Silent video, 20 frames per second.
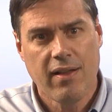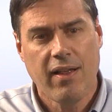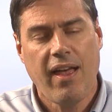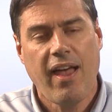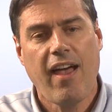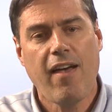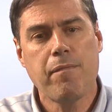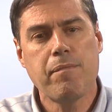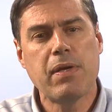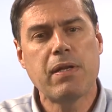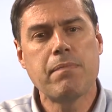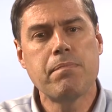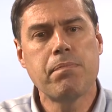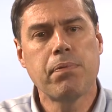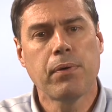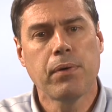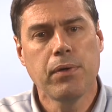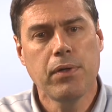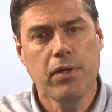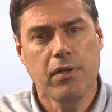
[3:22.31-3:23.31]
have been
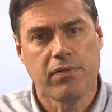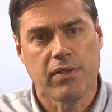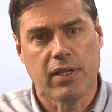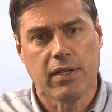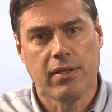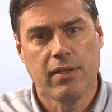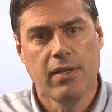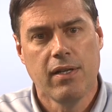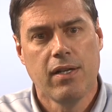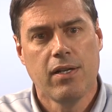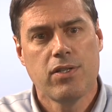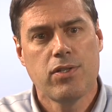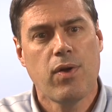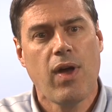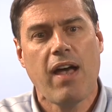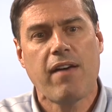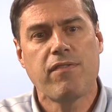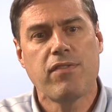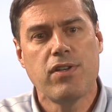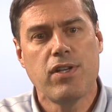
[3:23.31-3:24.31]
proven to
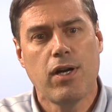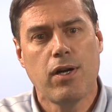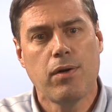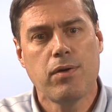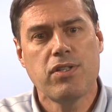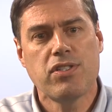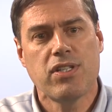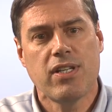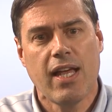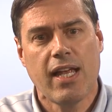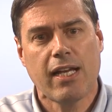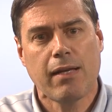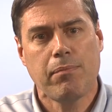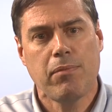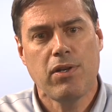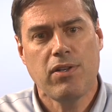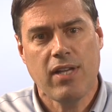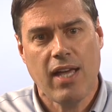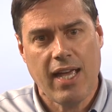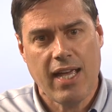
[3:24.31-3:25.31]
have no genetic
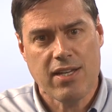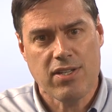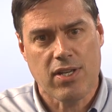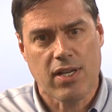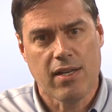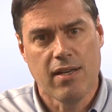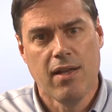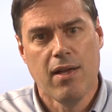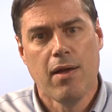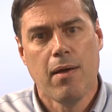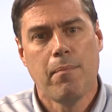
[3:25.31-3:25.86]
mutation,